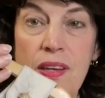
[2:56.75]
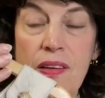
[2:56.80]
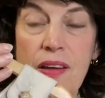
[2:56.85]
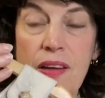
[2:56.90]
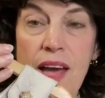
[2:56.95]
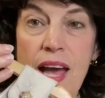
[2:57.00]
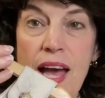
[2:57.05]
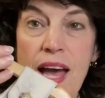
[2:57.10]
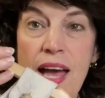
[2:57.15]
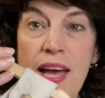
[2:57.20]

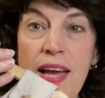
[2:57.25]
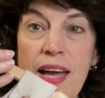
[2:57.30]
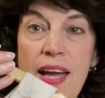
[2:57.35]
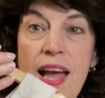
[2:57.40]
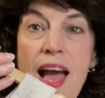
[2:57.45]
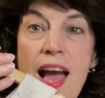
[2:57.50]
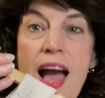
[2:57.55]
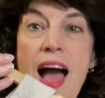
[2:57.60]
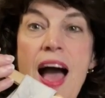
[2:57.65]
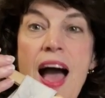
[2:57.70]

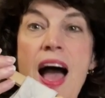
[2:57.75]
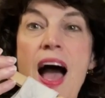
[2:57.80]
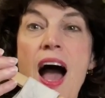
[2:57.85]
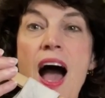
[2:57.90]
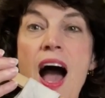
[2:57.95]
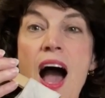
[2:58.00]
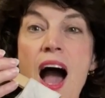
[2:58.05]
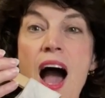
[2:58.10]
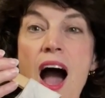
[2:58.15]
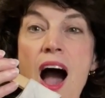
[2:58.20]
Okay,
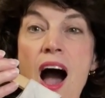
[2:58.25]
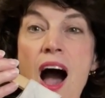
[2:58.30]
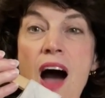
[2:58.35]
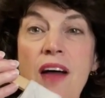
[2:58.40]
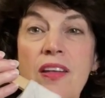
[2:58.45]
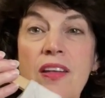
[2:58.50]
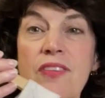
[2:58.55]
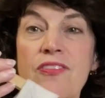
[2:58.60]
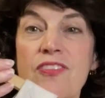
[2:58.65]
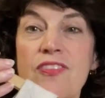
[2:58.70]

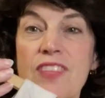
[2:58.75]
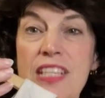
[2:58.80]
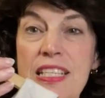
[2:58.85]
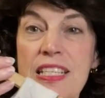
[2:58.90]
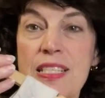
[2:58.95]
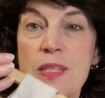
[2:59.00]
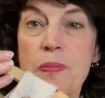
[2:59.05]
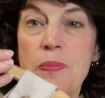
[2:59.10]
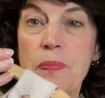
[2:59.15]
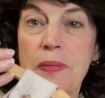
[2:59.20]
all of
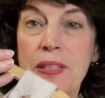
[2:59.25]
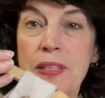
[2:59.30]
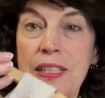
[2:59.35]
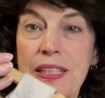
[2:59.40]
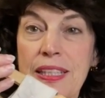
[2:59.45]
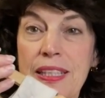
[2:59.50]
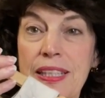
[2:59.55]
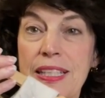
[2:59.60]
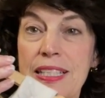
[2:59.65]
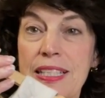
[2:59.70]
these,
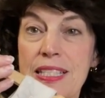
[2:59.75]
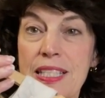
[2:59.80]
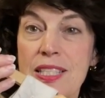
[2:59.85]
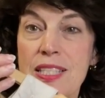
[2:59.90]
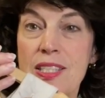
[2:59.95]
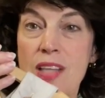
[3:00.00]
this is